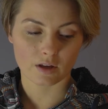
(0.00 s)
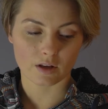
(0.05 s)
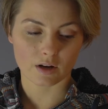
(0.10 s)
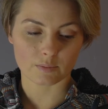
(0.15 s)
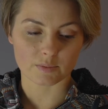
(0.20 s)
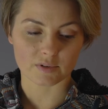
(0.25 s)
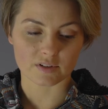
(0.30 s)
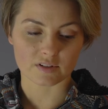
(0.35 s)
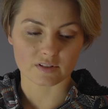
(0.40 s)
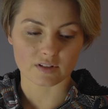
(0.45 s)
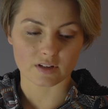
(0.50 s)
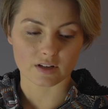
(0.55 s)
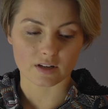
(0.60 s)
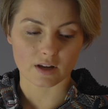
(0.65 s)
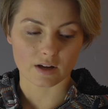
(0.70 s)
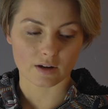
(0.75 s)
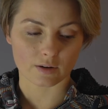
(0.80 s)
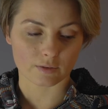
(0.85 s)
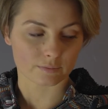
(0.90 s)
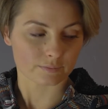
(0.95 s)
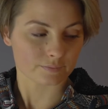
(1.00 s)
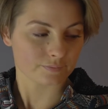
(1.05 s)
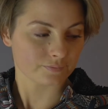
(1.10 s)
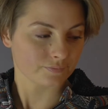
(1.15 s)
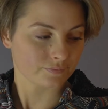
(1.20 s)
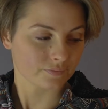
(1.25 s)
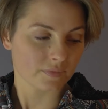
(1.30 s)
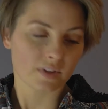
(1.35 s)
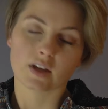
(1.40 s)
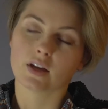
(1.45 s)
Let me see
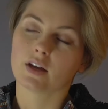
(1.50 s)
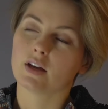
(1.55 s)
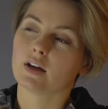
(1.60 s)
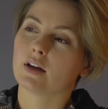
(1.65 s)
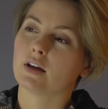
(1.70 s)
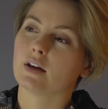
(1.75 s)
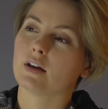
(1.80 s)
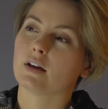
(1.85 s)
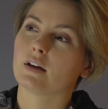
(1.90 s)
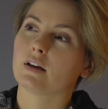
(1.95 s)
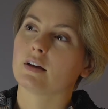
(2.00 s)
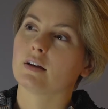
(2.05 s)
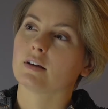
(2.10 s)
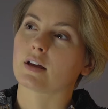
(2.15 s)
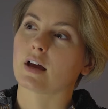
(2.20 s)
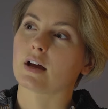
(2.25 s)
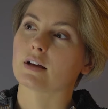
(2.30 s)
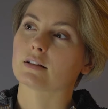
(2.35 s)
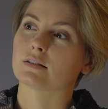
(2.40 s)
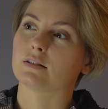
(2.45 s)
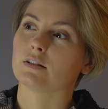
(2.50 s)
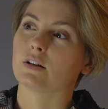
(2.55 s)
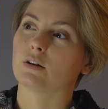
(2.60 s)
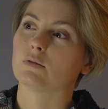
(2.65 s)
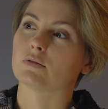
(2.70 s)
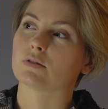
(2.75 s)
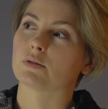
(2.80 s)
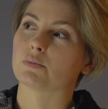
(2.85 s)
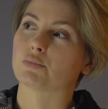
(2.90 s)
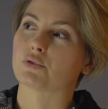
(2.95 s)
now. Cassio
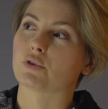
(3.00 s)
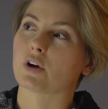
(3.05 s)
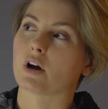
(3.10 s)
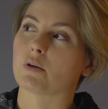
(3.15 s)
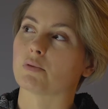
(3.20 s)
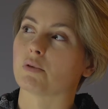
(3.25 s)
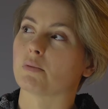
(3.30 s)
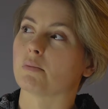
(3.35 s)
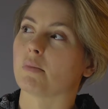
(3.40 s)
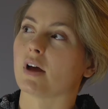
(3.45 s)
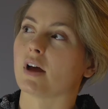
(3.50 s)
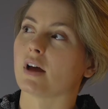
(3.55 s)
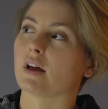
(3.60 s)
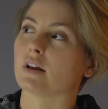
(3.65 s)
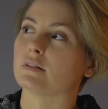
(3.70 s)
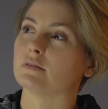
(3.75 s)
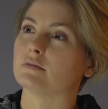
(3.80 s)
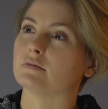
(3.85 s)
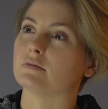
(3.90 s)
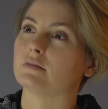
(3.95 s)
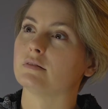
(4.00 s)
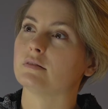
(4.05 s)
is a proper man.